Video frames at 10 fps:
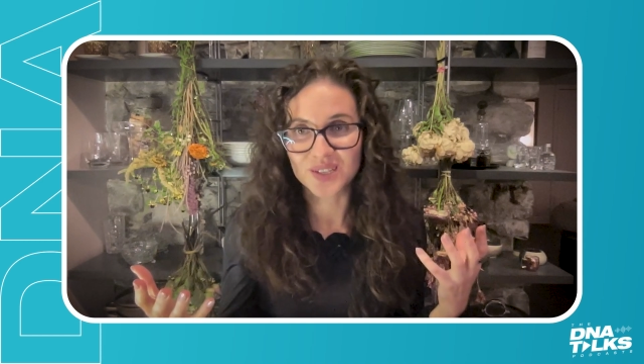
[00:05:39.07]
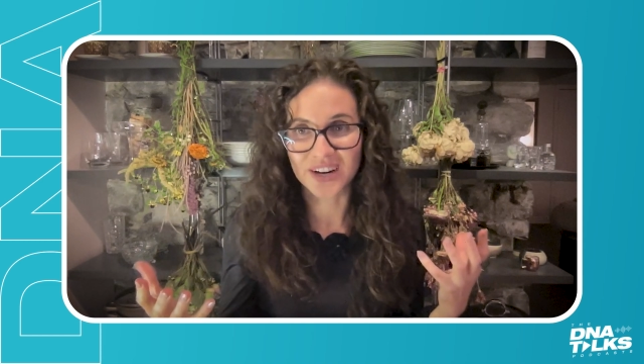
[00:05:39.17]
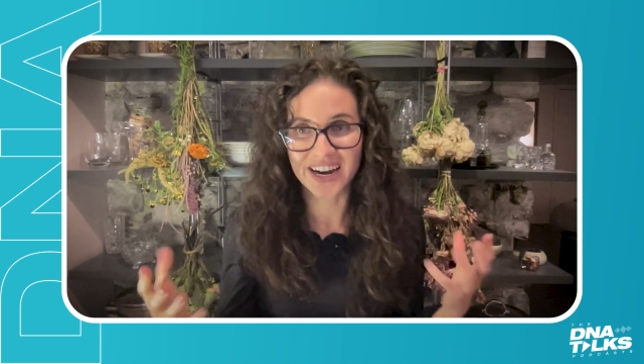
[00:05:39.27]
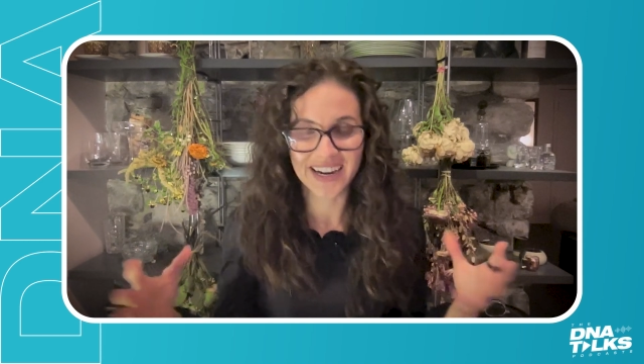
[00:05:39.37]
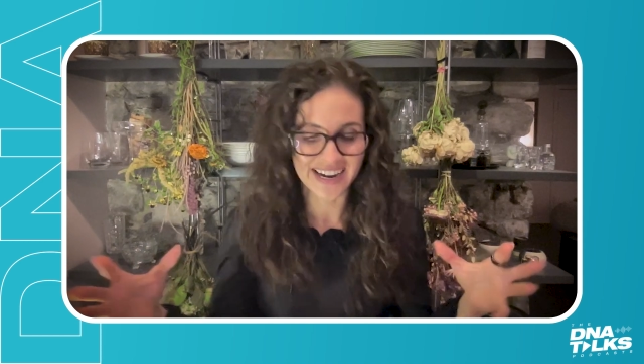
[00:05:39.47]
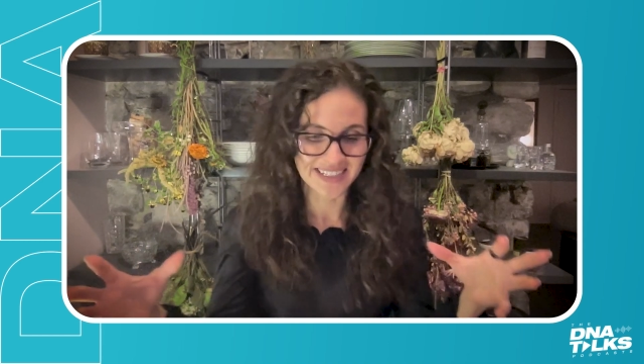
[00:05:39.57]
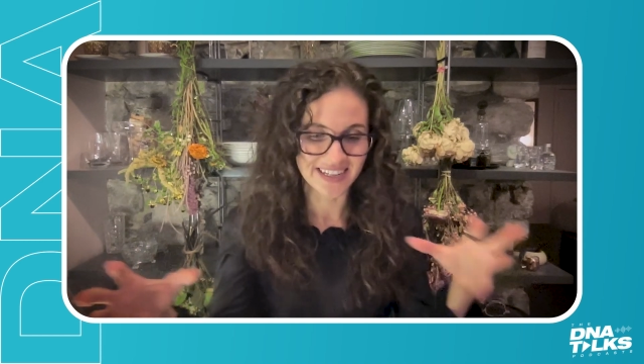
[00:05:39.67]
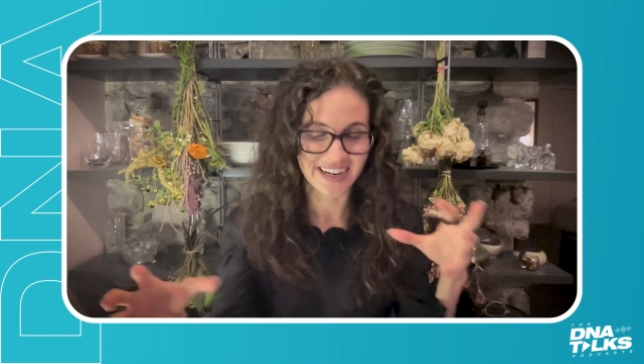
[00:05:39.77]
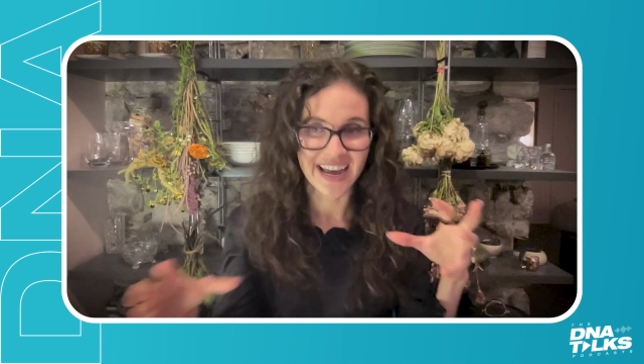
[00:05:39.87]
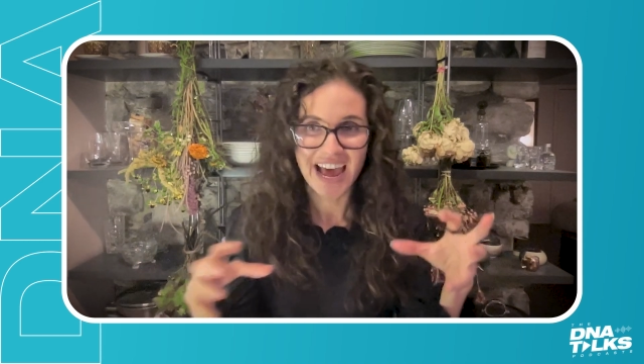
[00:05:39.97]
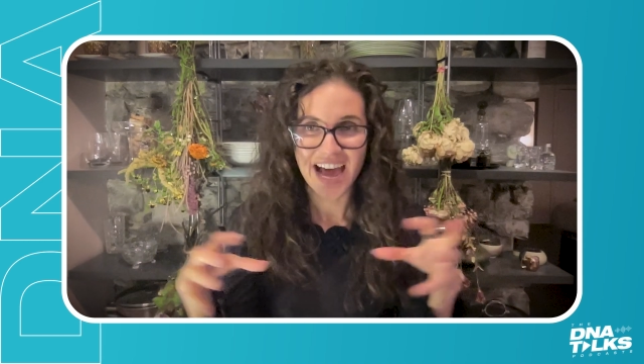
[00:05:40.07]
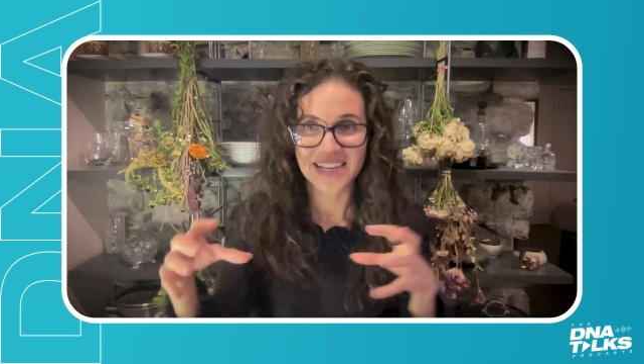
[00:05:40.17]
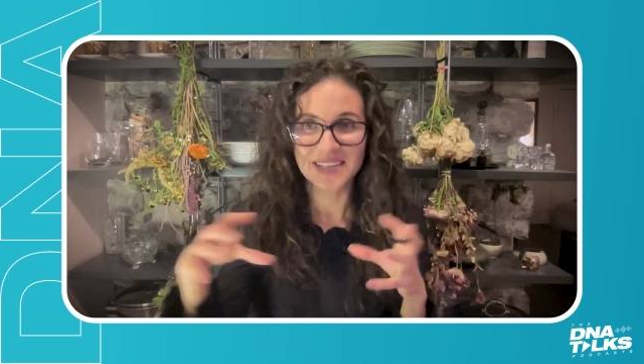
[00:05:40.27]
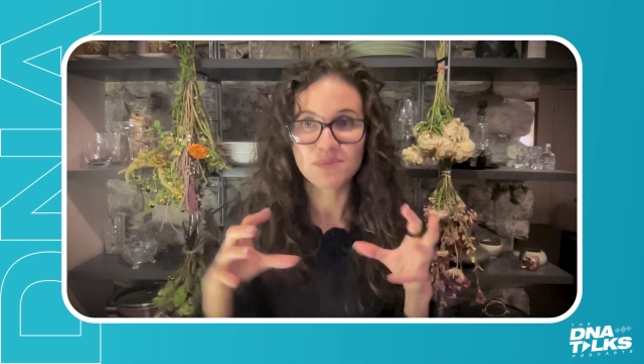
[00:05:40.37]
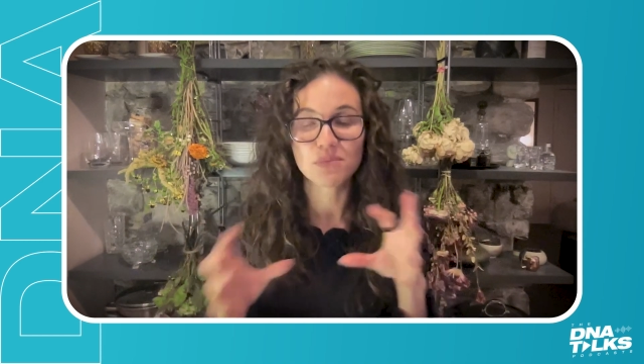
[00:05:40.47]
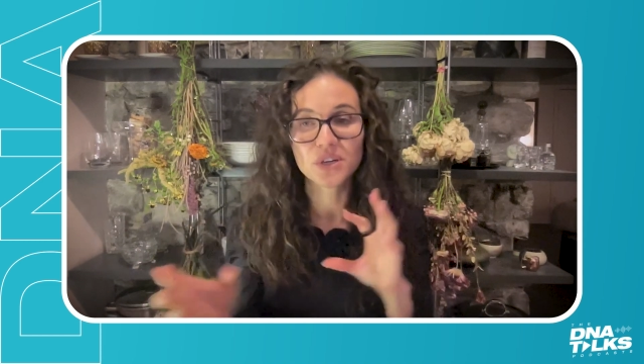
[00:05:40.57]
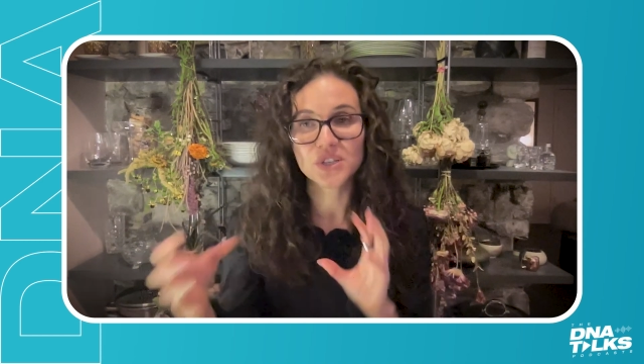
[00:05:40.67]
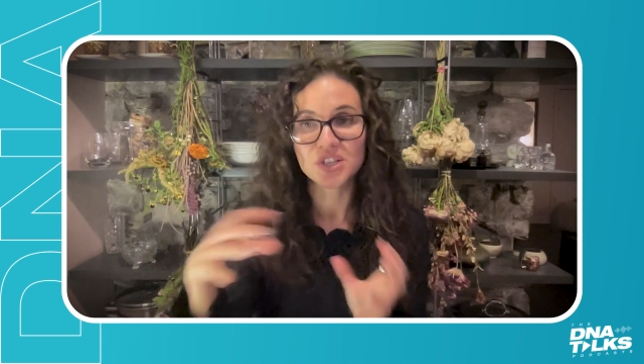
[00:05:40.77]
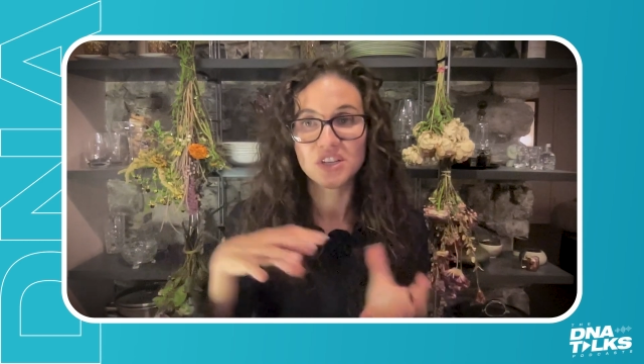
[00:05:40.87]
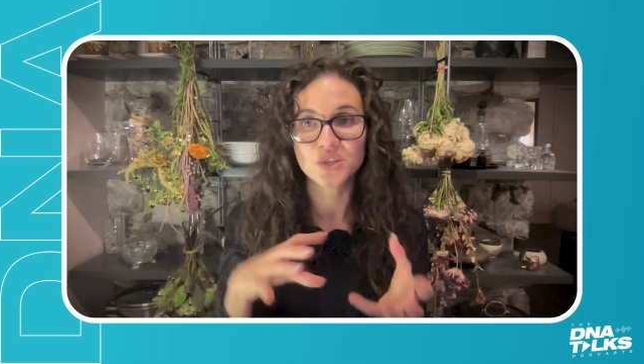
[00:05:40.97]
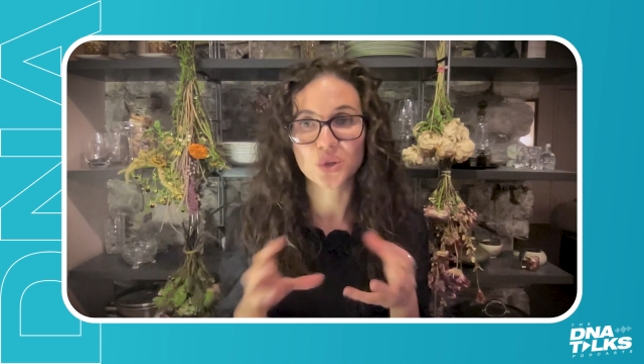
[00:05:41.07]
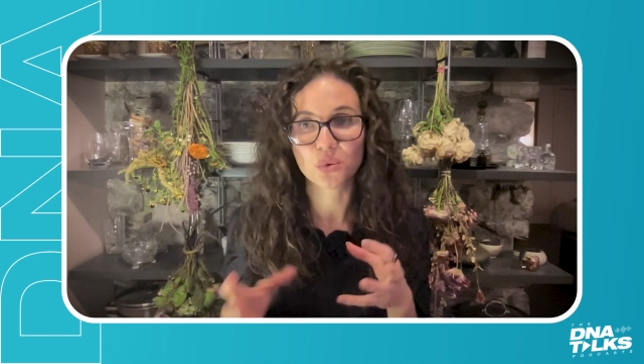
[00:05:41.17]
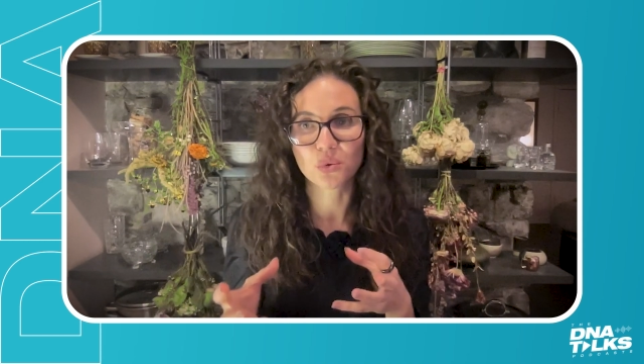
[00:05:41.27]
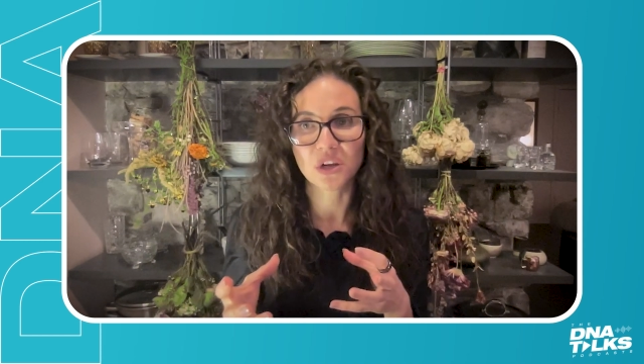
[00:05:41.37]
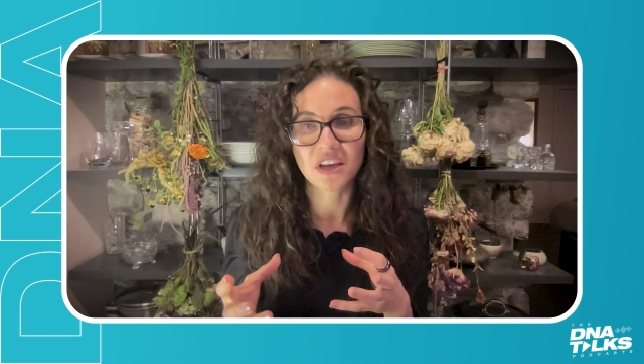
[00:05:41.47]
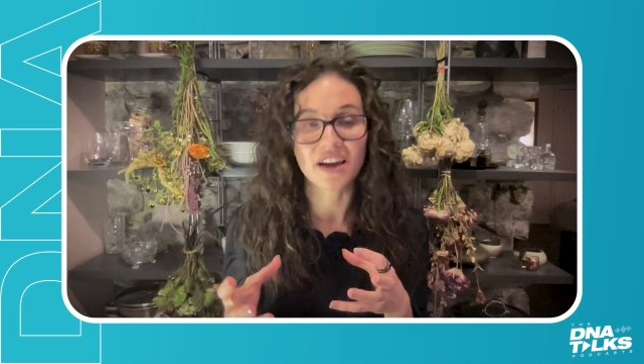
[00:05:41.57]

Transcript: right, as I merge these three